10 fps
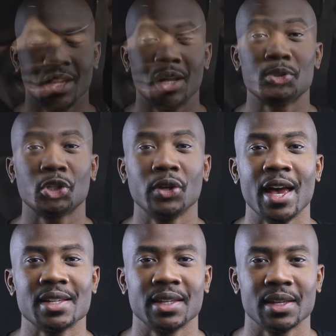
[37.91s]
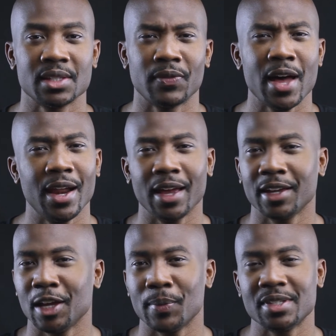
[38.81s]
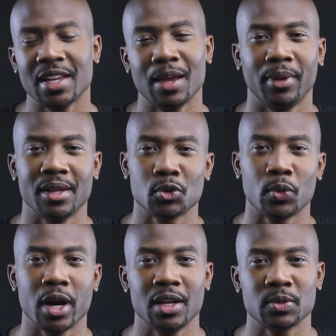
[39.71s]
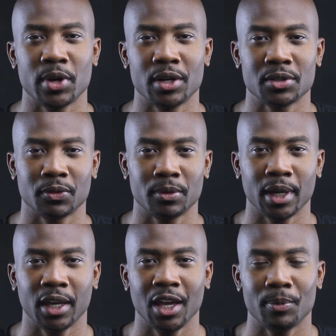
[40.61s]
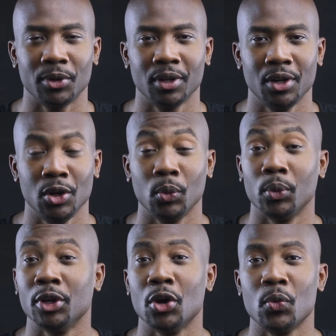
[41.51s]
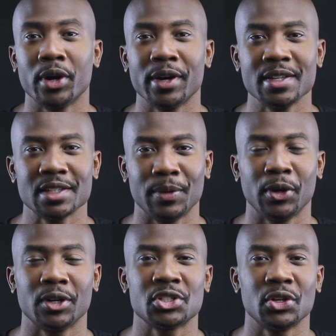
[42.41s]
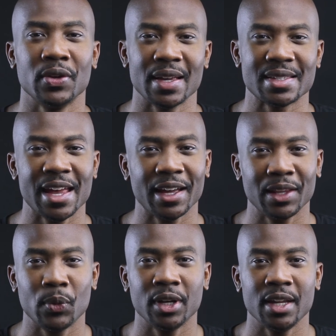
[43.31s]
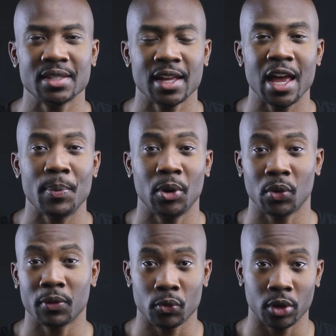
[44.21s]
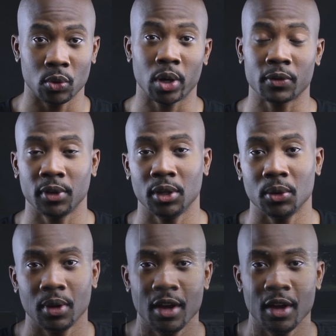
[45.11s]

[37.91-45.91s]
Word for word: I'm sure you're asking yourself, how did I connect my tablet as a wireless monitor for my camera? Well, no worries, I'm here to show you exactly what needs to happen in order for it to work for you.